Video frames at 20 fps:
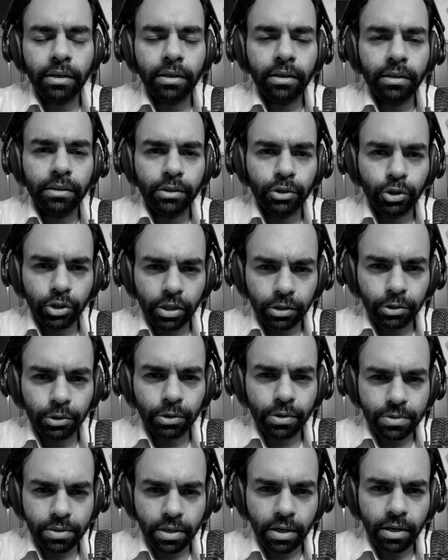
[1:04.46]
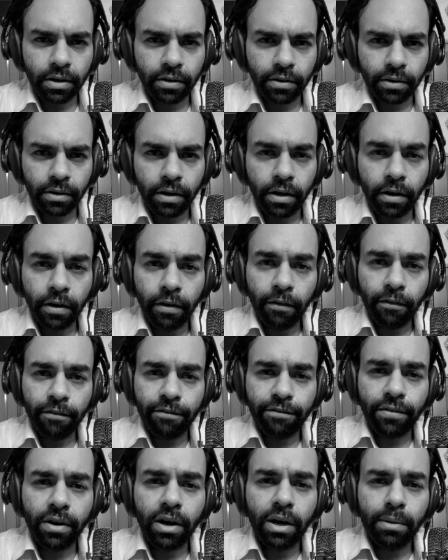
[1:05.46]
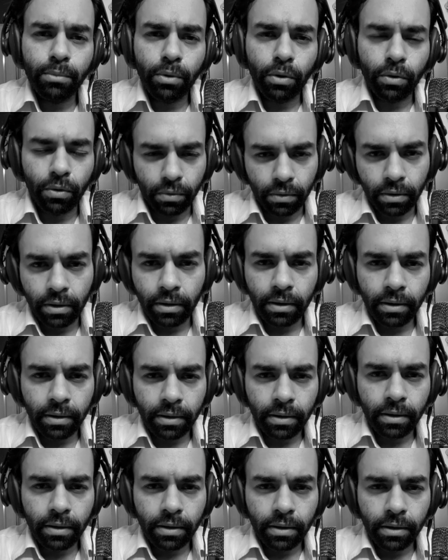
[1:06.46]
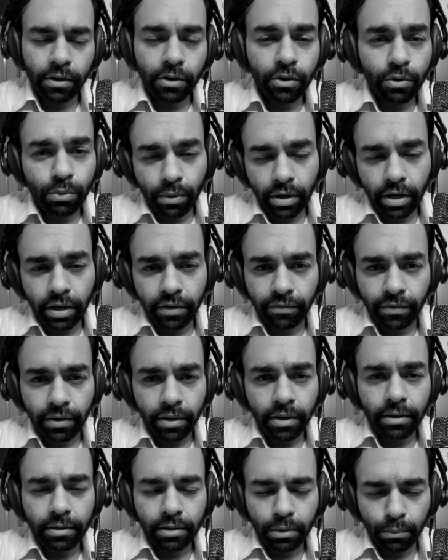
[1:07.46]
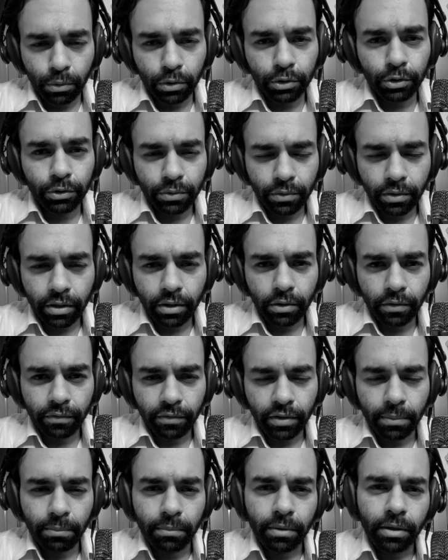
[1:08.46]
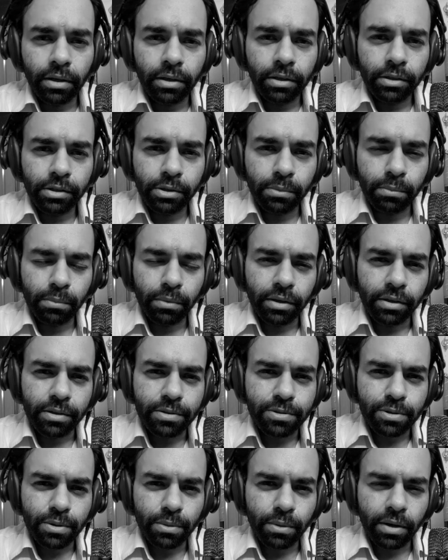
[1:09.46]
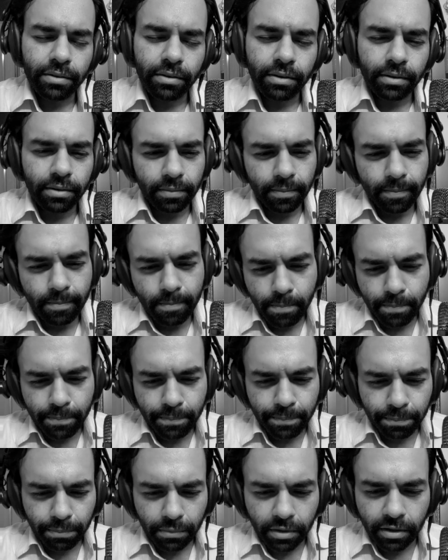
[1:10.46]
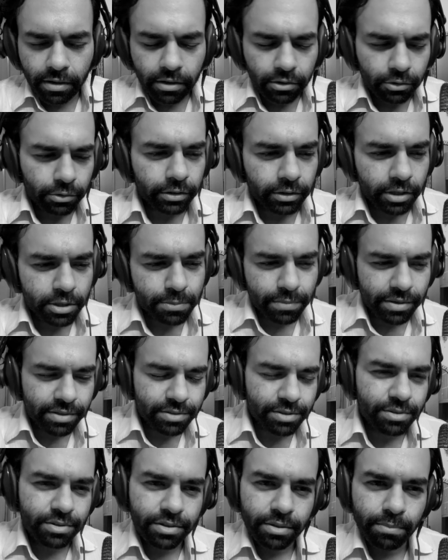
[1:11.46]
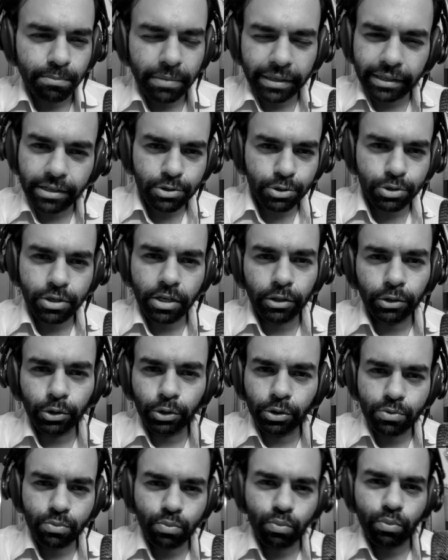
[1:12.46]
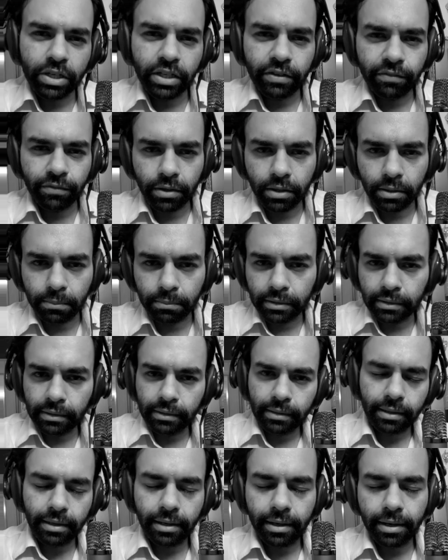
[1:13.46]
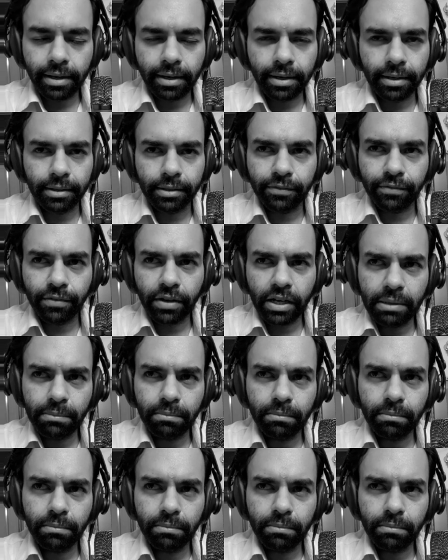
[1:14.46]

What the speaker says: the challenges are far more grave than what you think of them to be. So I think in untreated spaces the biggest challenge is reverb, and if I